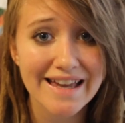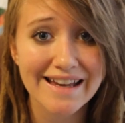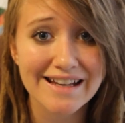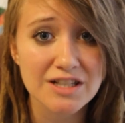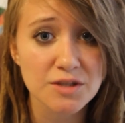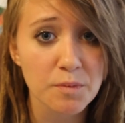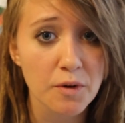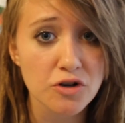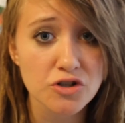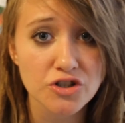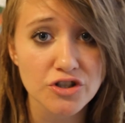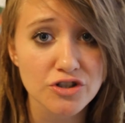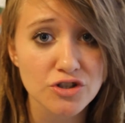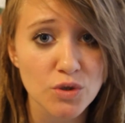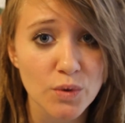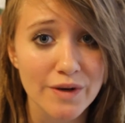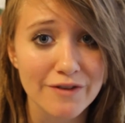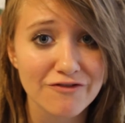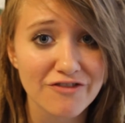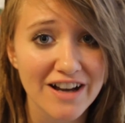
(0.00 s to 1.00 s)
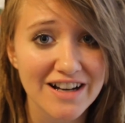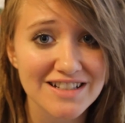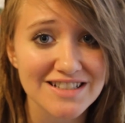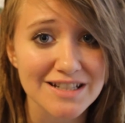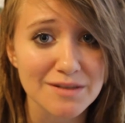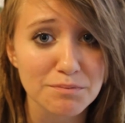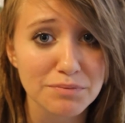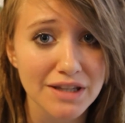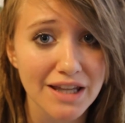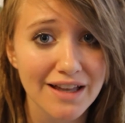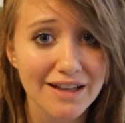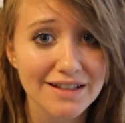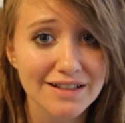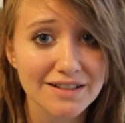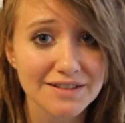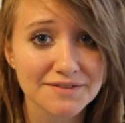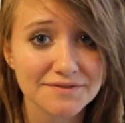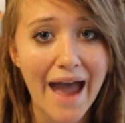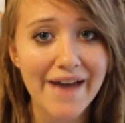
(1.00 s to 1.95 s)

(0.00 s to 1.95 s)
exposure to infected blood,